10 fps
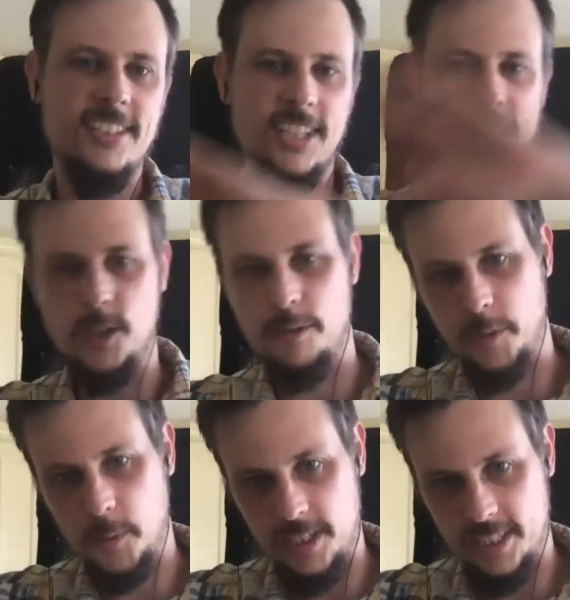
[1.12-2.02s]
Hello,
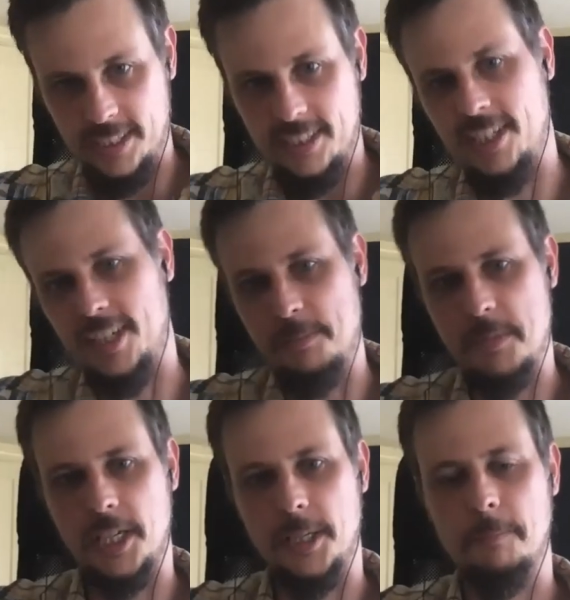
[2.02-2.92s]
everyone. I'm
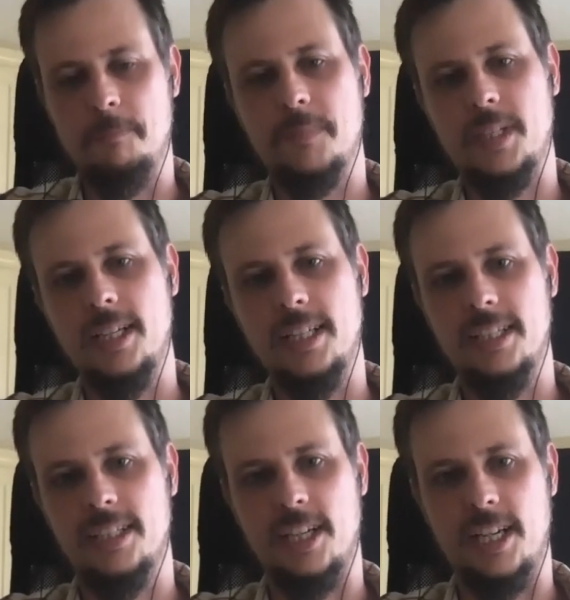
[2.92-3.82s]
Tim,
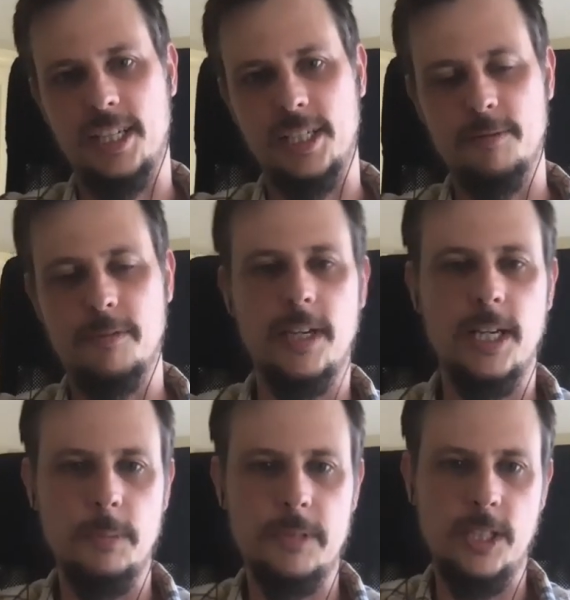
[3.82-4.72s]
and I've
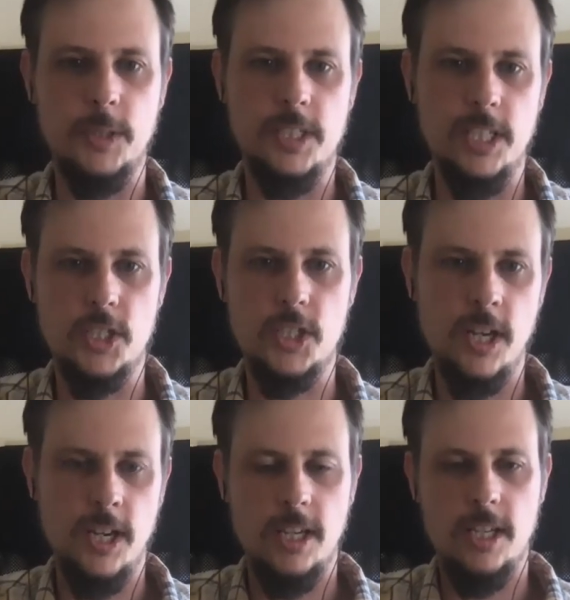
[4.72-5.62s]
helped co-teach
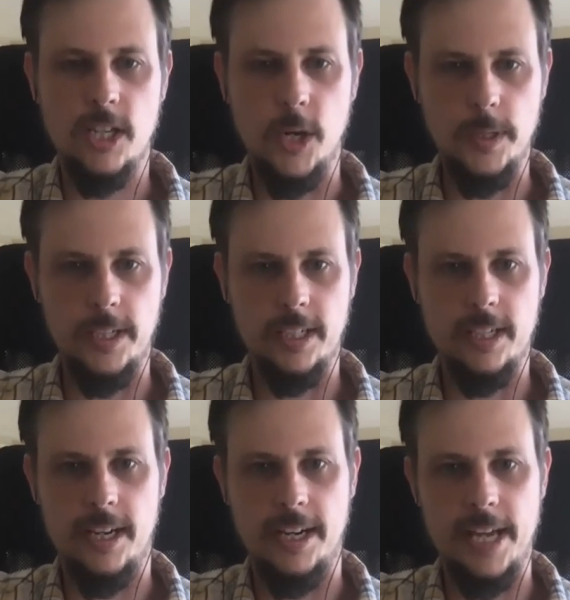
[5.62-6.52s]
coding
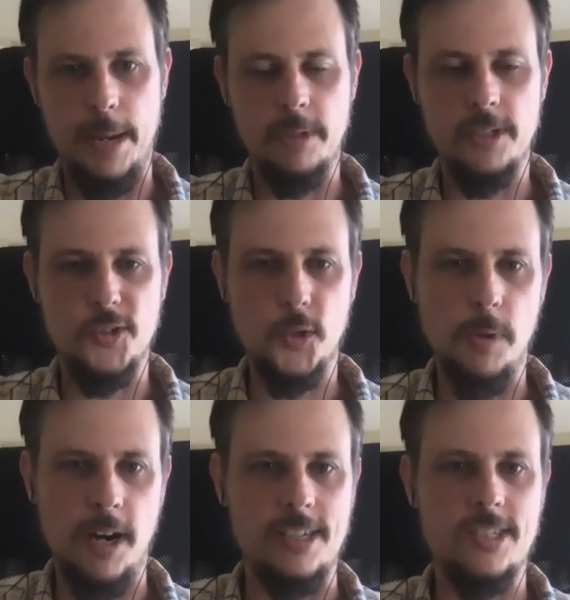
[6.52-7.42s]
at Happiness
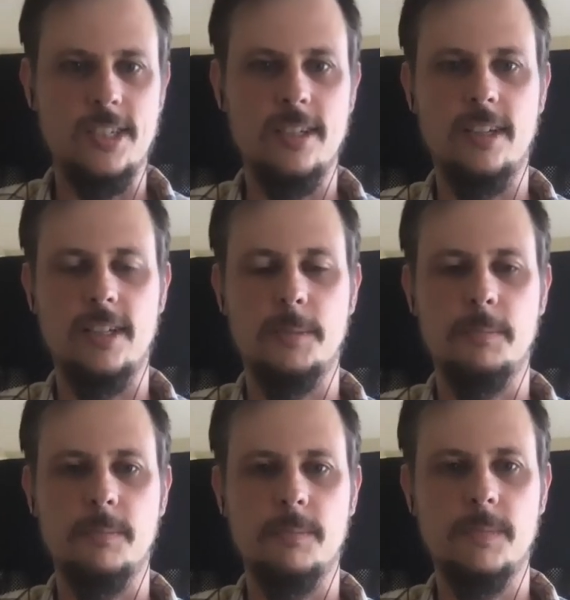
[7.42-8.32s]
Toolbox
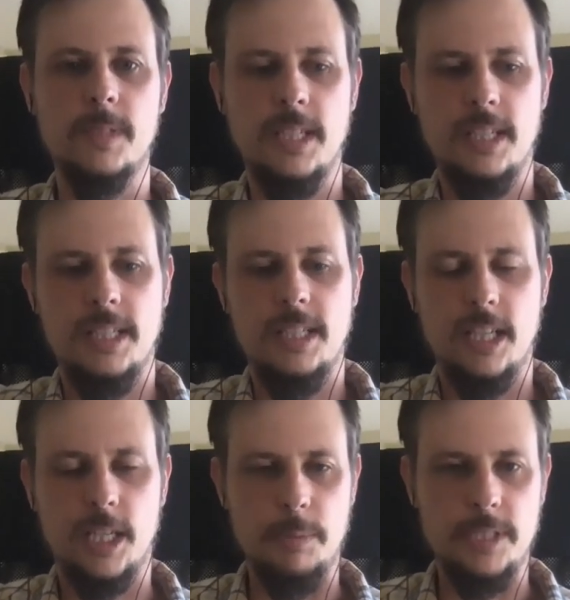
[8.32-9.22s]

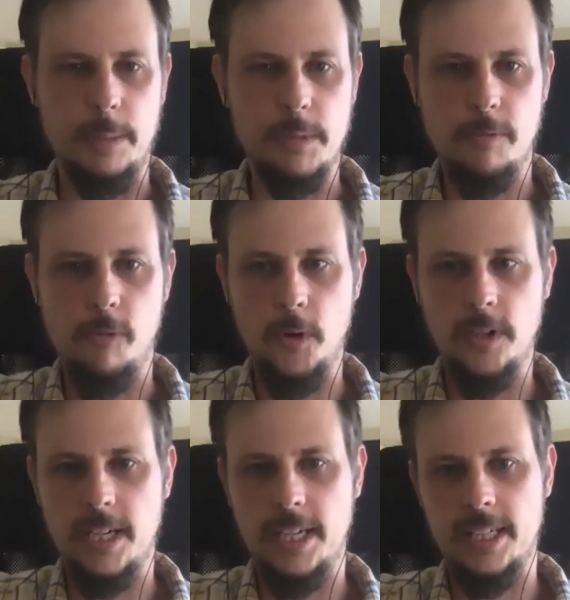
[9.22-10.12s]
a couple times
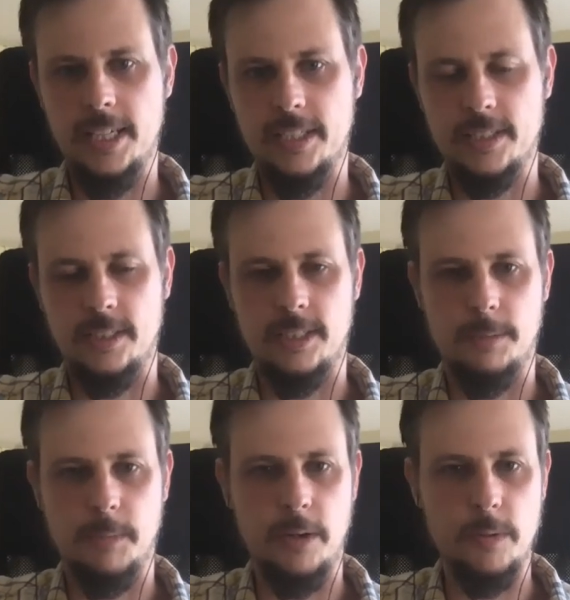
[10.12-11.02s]
before. And
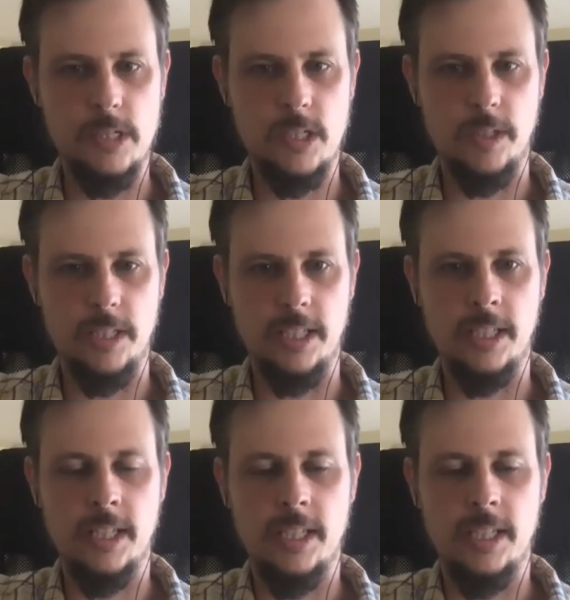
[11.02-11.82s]
I was going to